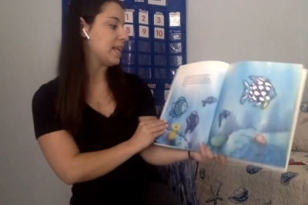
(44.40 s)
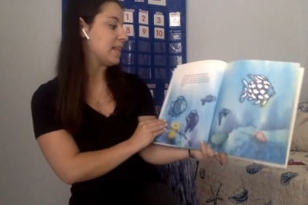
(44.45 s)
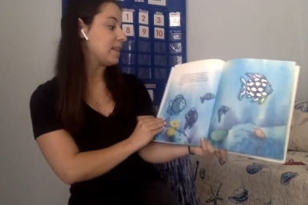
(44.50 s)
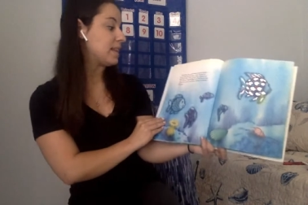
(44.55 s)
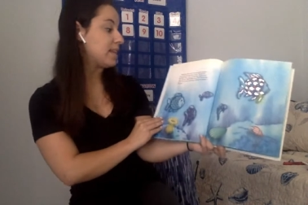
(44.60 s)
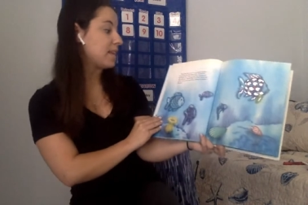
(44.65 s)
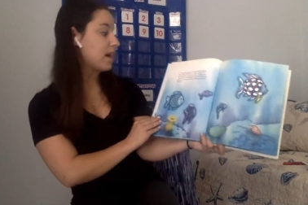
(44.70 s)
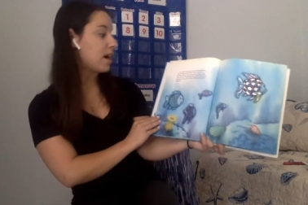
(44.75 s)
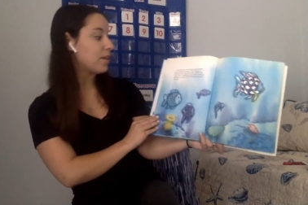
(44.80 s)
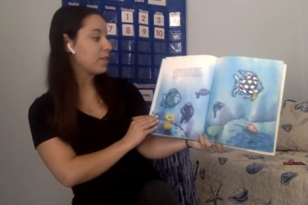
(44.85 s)

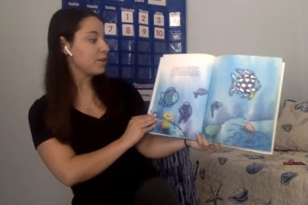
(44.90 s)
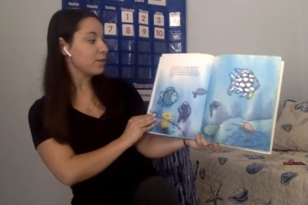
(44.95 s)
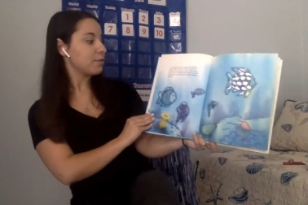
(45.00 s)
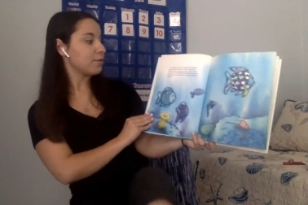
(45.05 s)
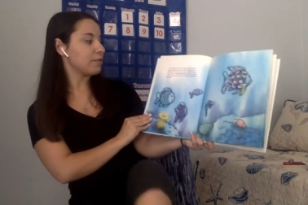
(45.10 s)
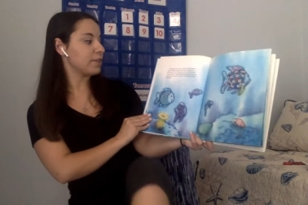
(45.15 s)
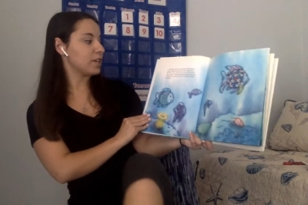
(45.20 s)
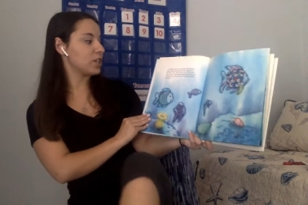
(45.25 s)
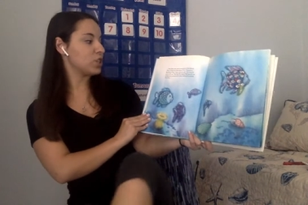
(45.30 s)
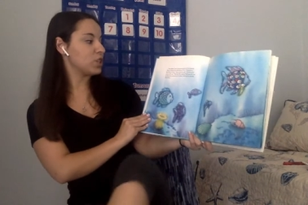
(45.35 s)
The other
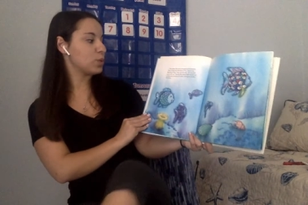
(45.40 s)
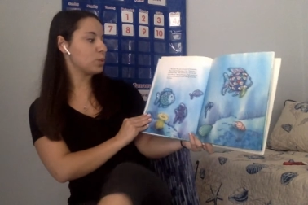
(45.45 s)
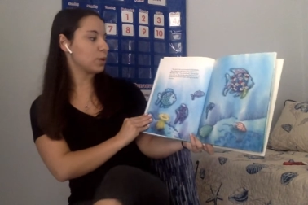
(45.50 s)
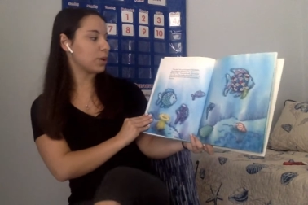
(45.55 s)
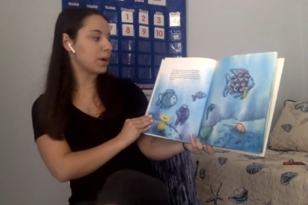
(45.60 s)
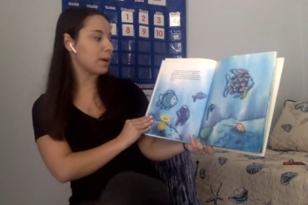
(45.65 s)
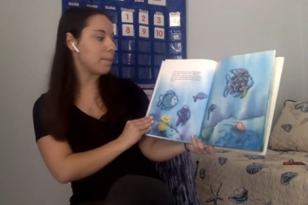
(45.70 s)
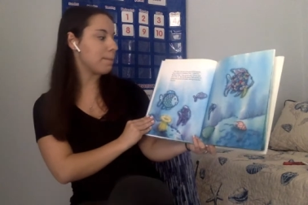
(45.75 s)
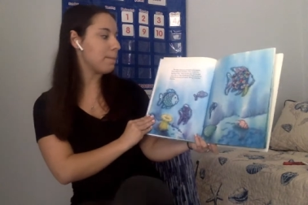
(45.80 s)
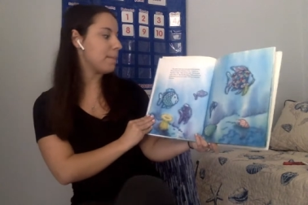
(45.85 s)
fish were
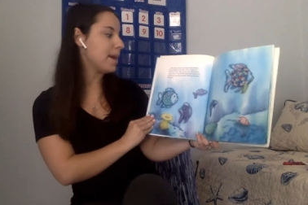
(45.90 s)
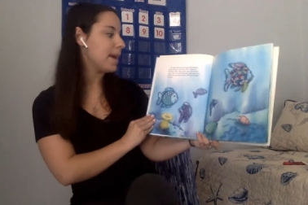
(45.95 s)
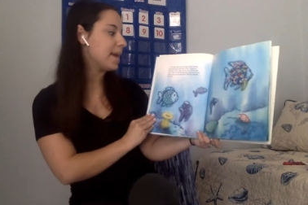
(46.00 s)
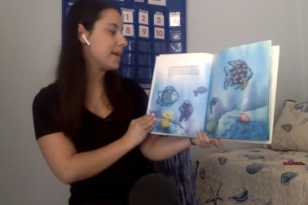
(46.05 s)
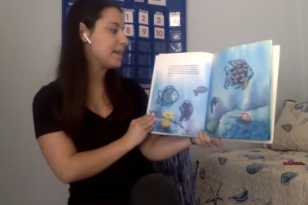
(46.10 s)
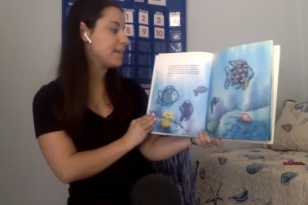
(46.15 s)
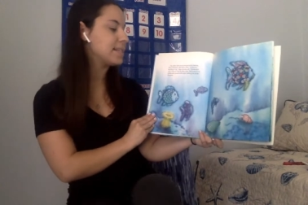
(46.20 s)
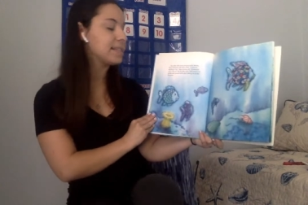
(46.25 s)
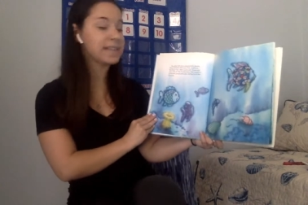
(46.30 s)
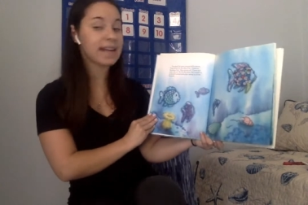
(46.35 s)

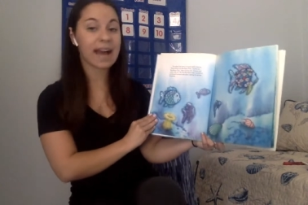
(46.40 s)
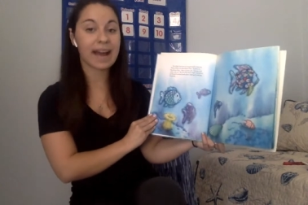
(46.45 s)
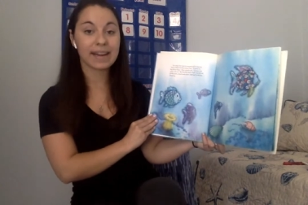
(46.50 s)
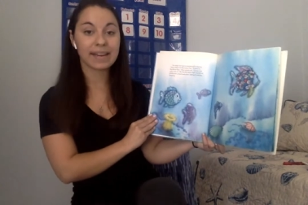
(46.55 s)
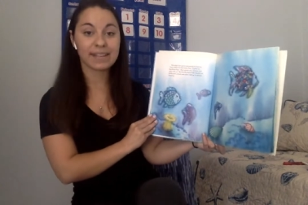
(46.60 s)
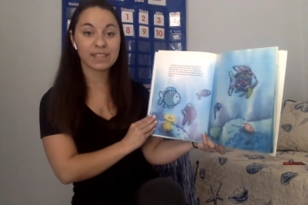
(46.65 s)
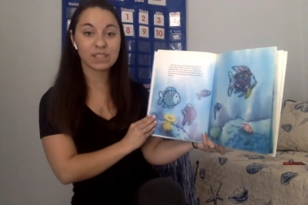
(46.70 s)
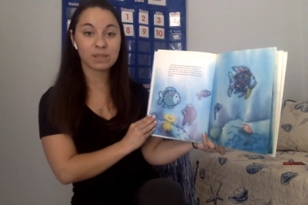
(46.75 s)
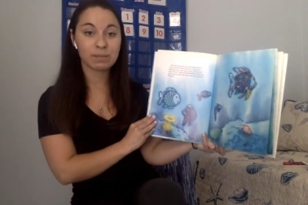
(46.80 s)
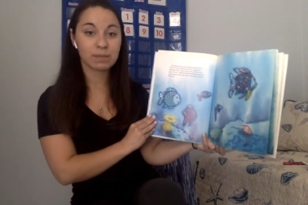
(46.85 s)
amazed at
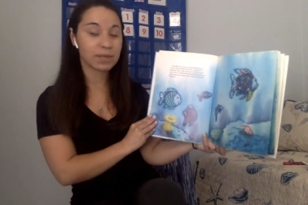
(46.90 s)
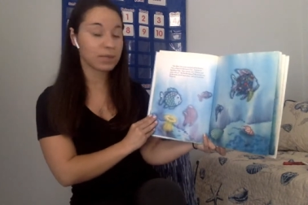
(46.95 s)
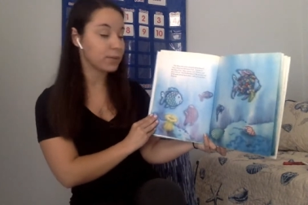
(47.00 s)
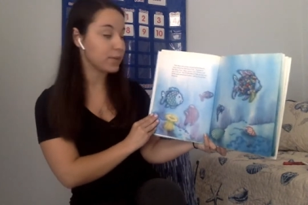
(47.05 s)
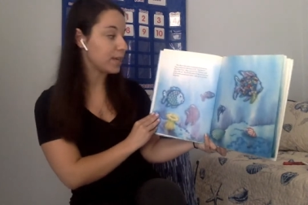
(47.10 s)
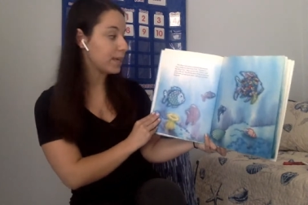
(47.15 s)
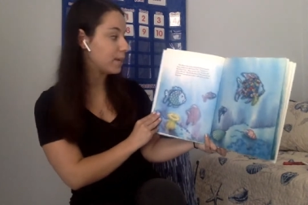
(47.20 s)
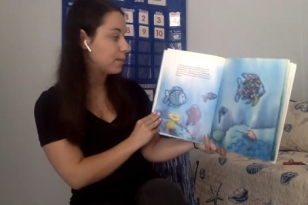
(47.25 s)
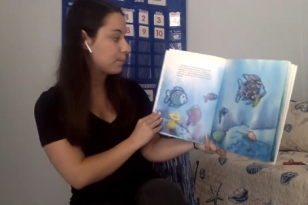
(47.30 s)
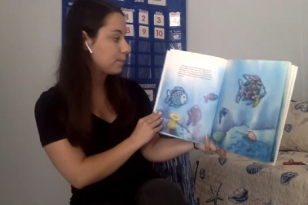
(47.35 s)
his
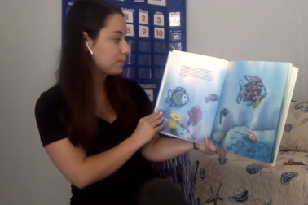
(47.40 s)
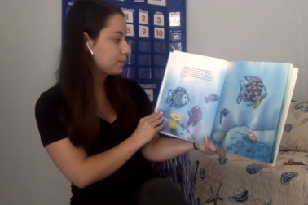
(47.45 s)
beauty.